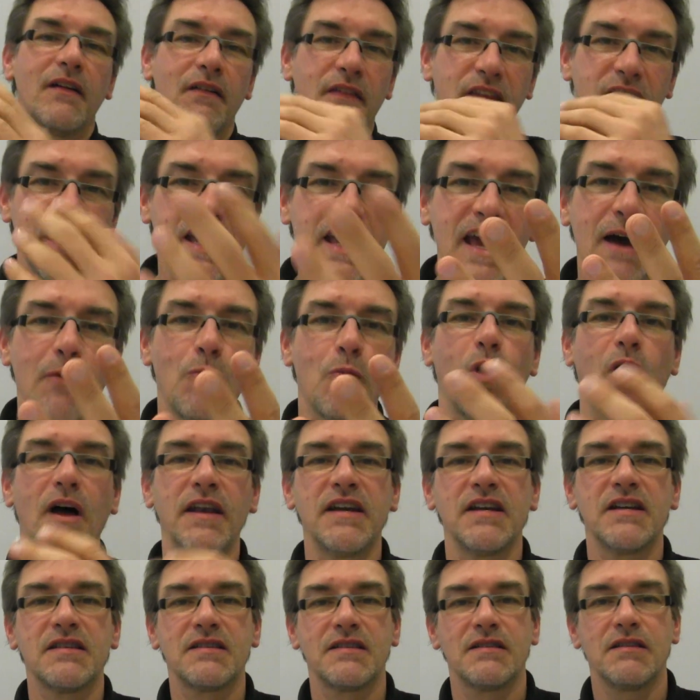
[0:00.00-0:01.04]
The
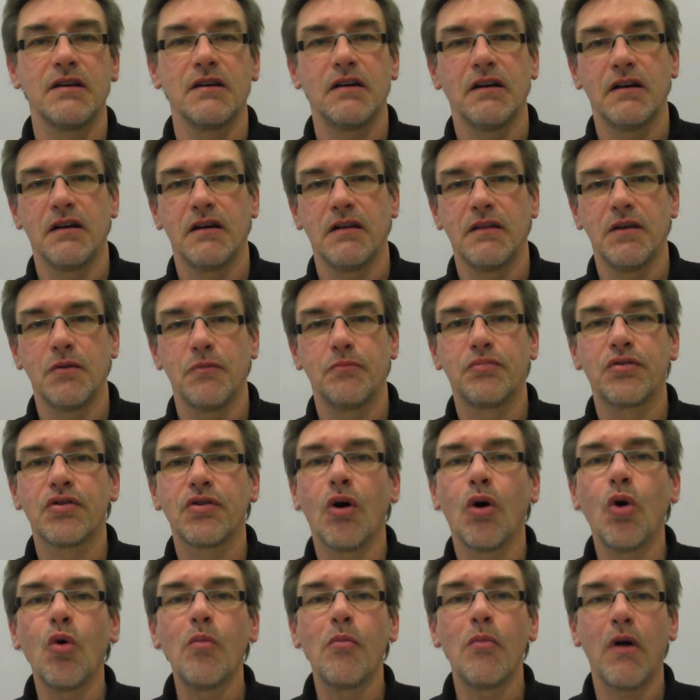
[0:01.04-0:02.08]
E-M1 is the
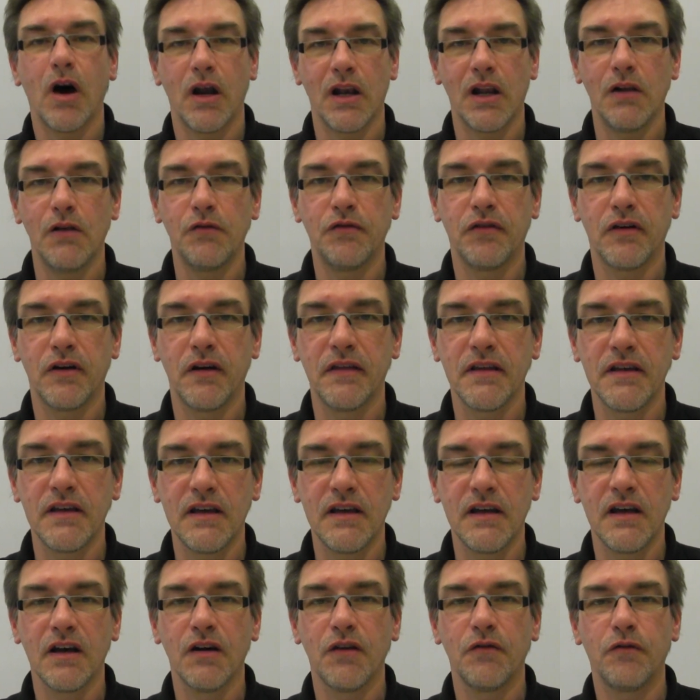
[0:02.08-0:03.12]
Pro model for
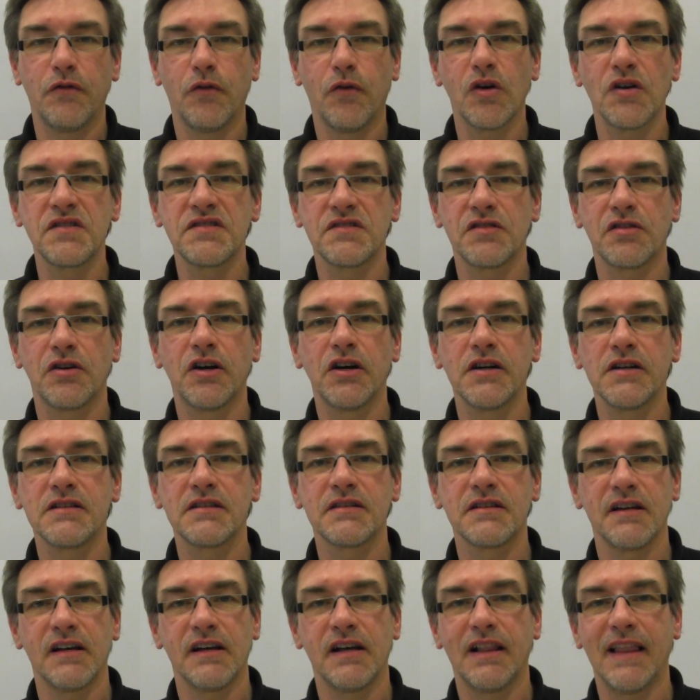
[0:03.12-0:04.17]
the
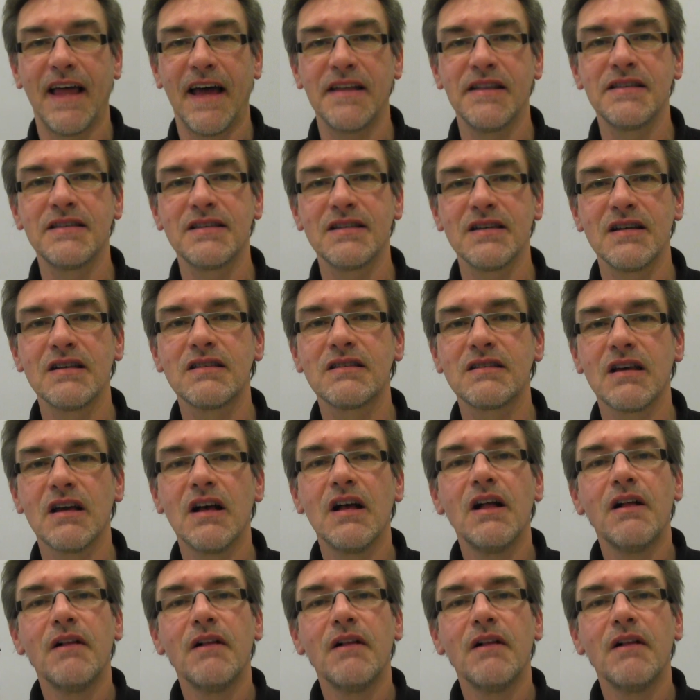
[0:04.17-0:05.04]
4/3 lenses.